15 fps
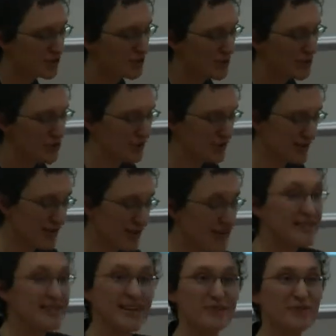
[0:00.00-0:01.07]
which is
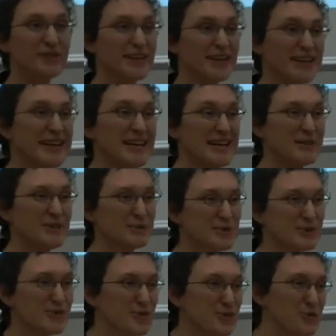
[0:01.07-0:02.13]
definitely one of
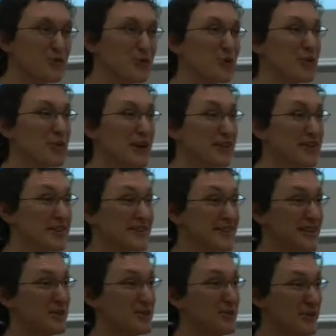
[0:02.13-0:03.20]
those few growth areas
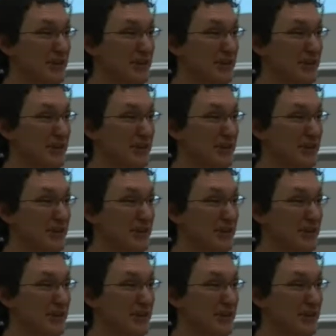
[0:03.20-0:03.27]
that you